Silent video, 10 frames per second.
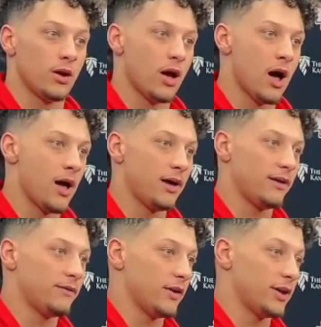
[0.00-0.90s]
uh,
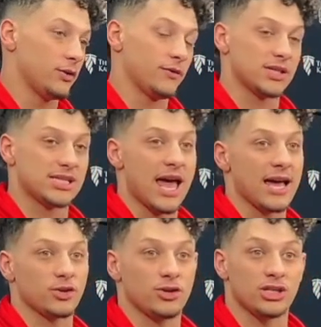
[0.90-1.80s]
either, either if it's
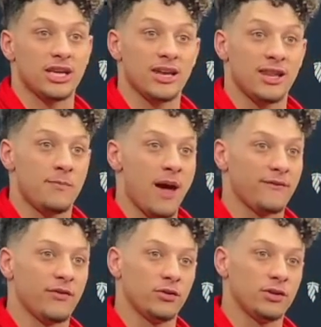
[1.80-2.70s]
sacks or just getting in the
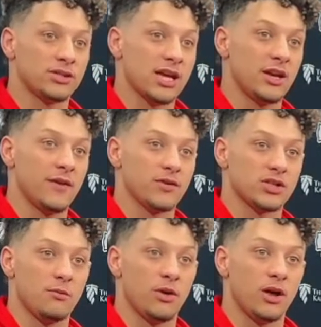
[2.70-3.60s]
backfield and setting up for
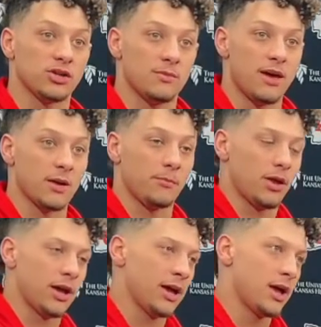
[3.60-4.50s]
someone else to make a
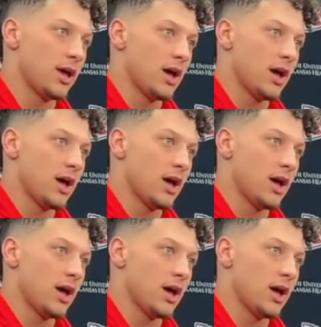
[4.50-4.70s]
play.